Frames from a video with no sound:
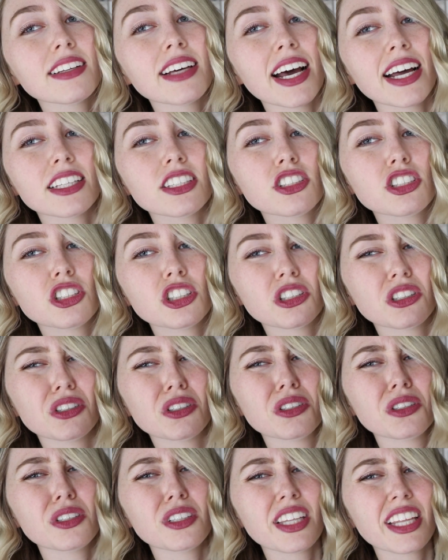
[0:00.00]
Let's
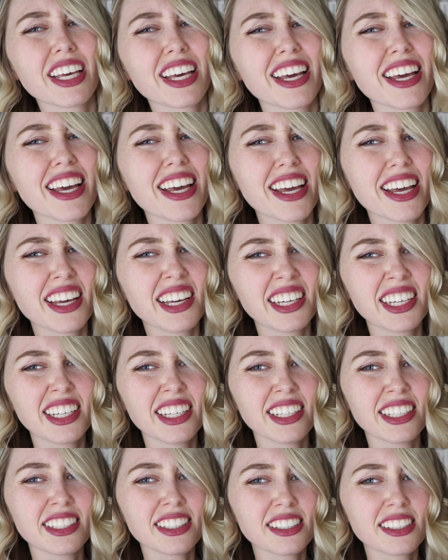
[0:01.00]
do
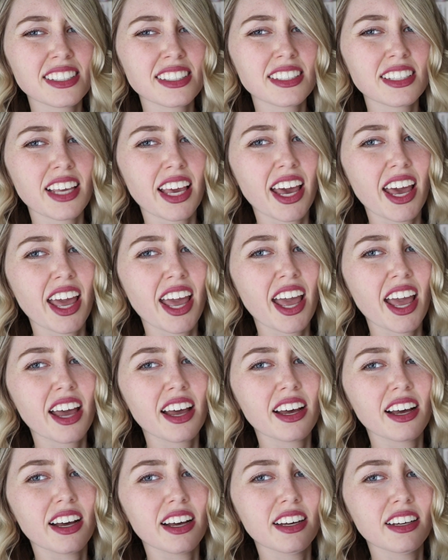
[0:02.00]
this,
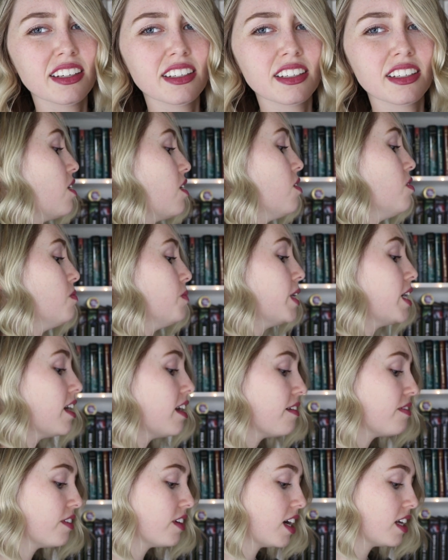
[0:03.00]
yeah. Oh my
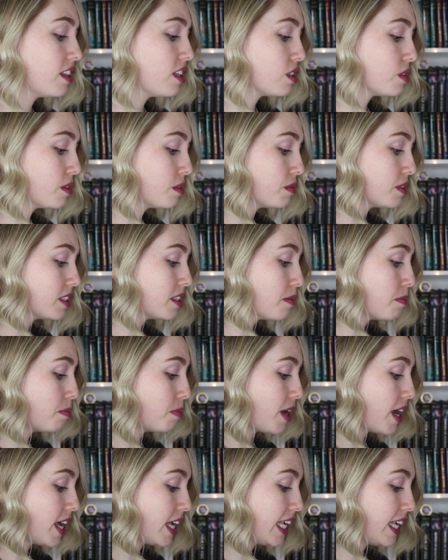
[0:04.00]
god, I forgot this one was the
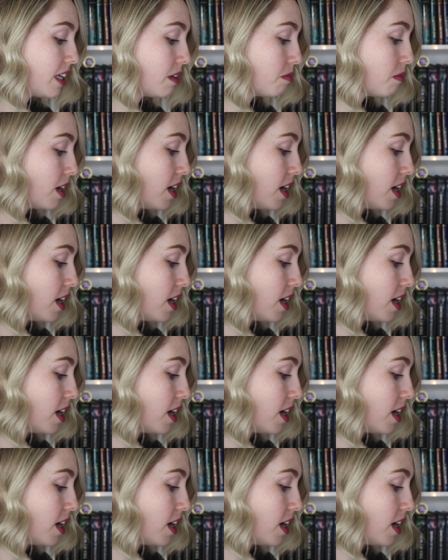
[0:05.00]
baking